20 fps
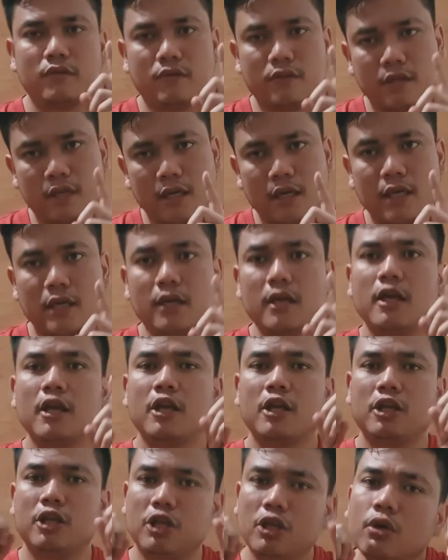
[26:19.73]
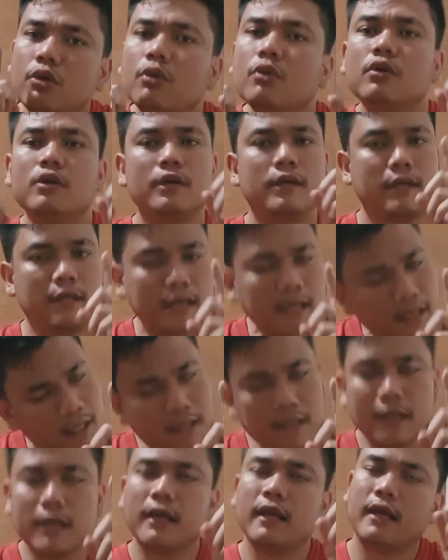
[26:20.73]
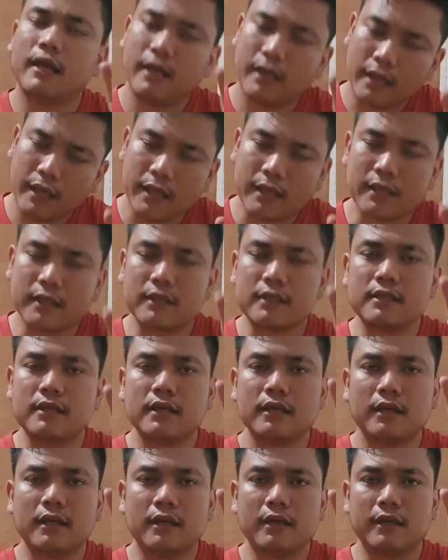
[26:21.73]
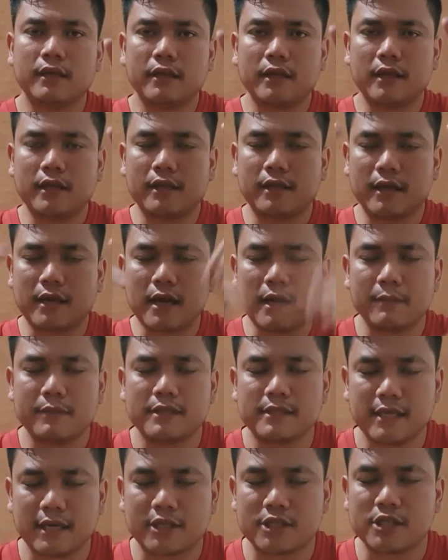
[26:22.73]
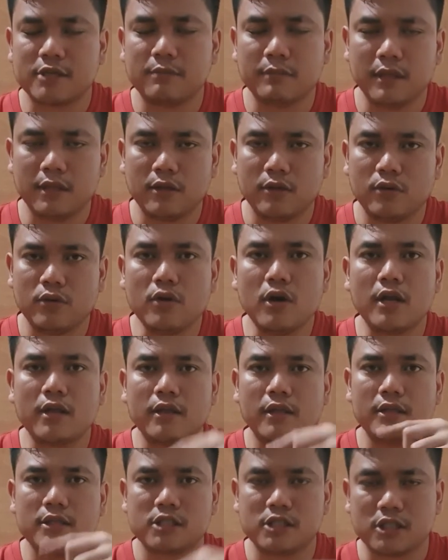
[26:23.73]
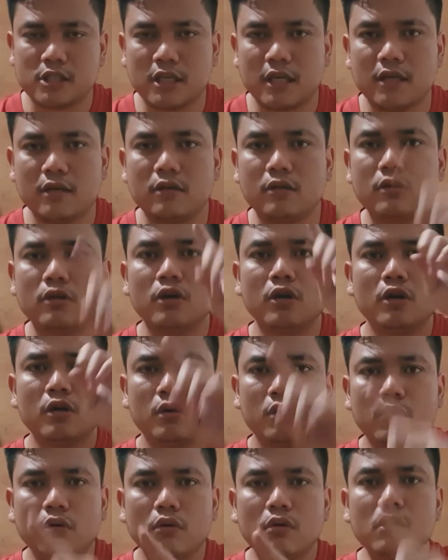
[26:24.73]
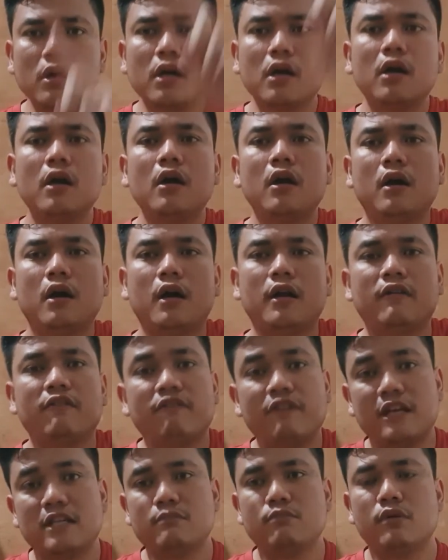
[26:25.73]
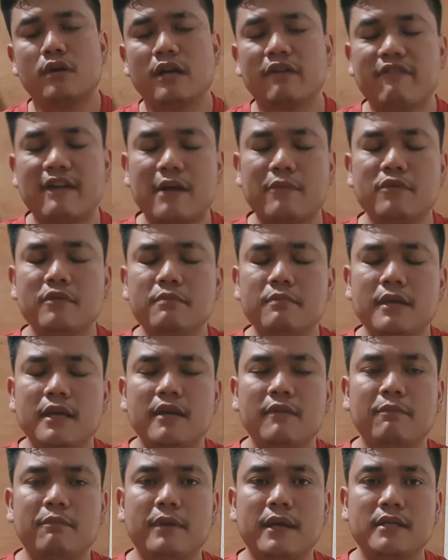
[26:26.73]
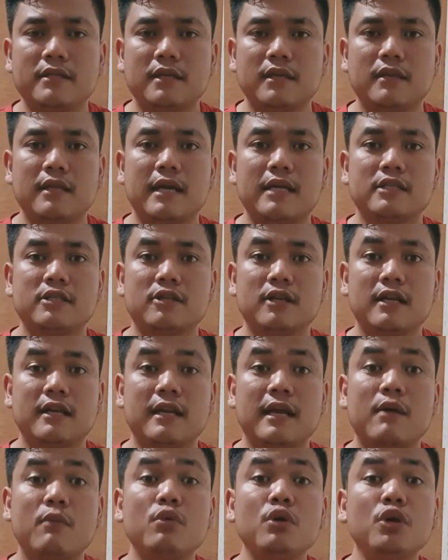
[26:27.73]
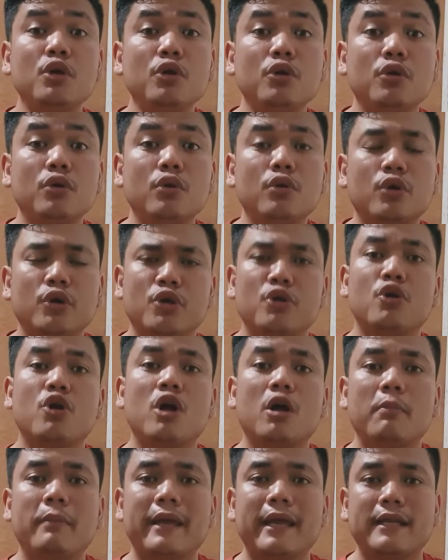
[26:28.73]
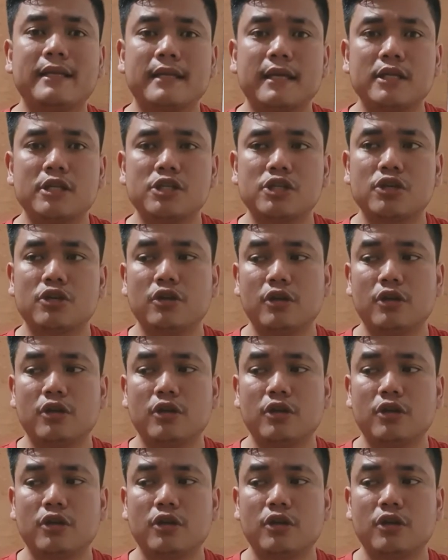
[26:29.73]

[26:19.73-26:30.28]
Then you can hit the comment section below on this channel or on Facebook if I would be pasting that, so that I would know, or you call my attention.